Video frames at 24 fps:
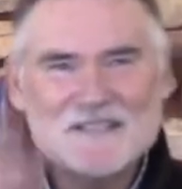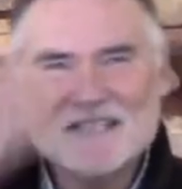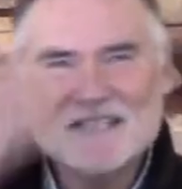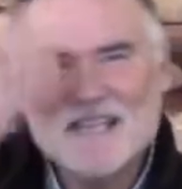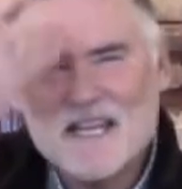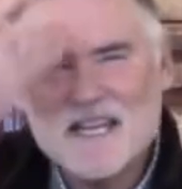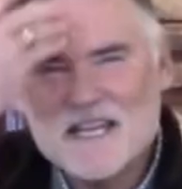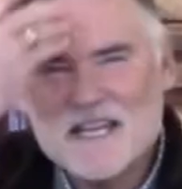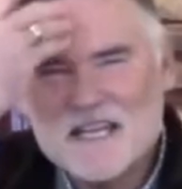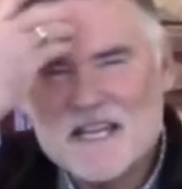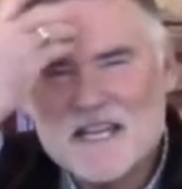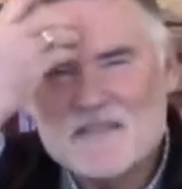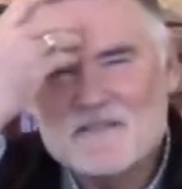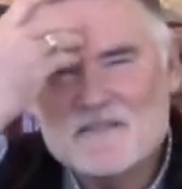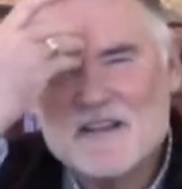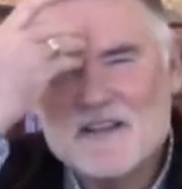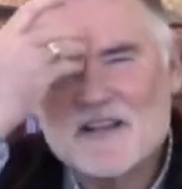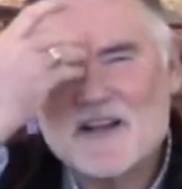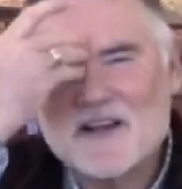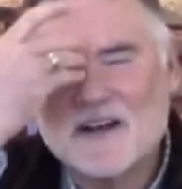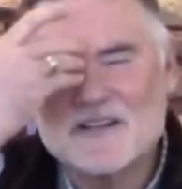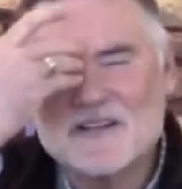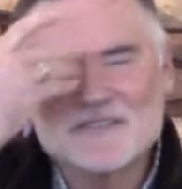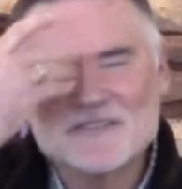Didn't
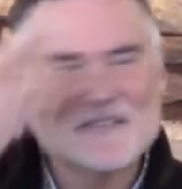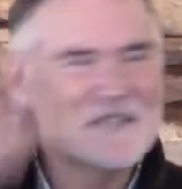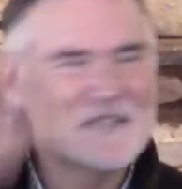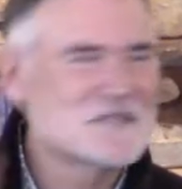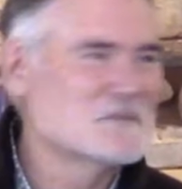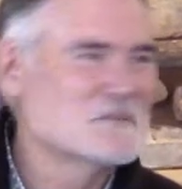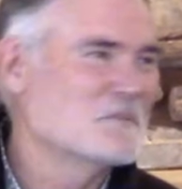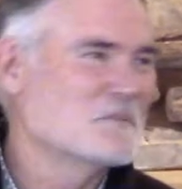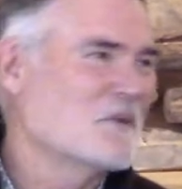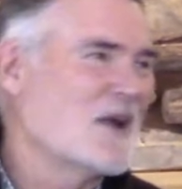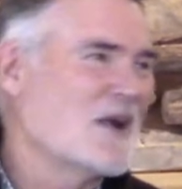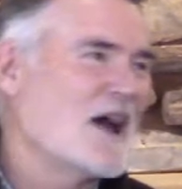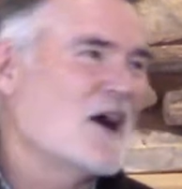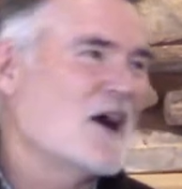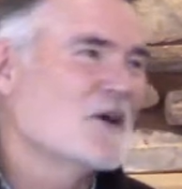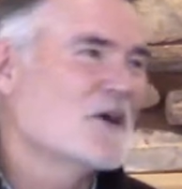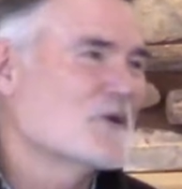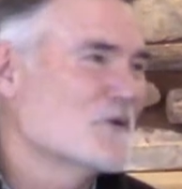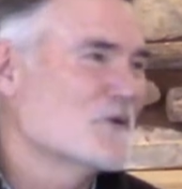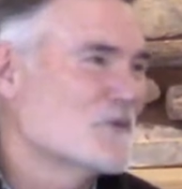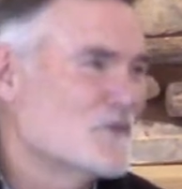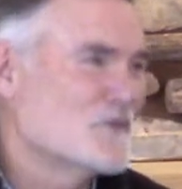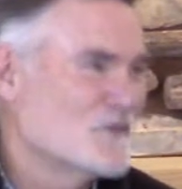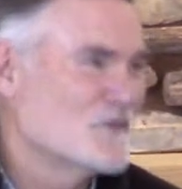even cause his brow
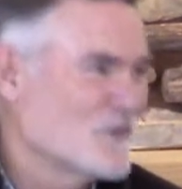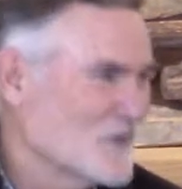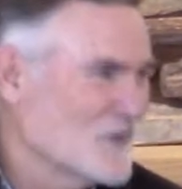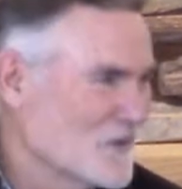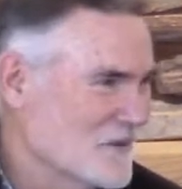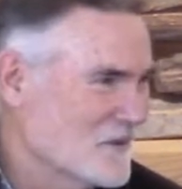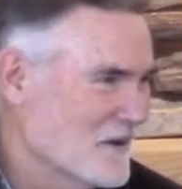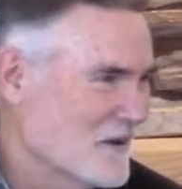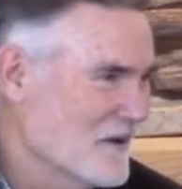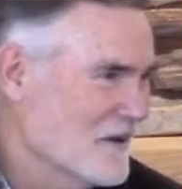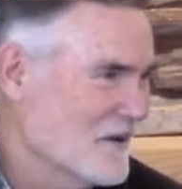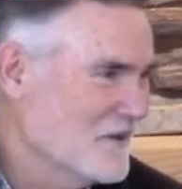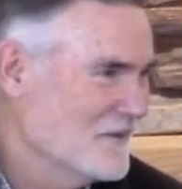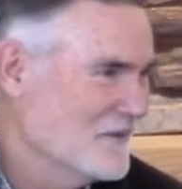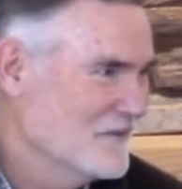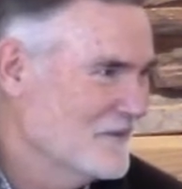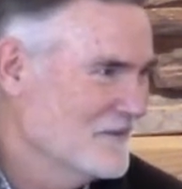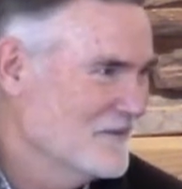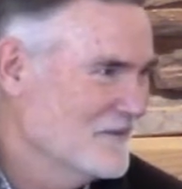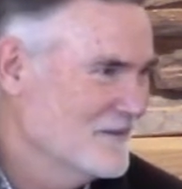to furrow.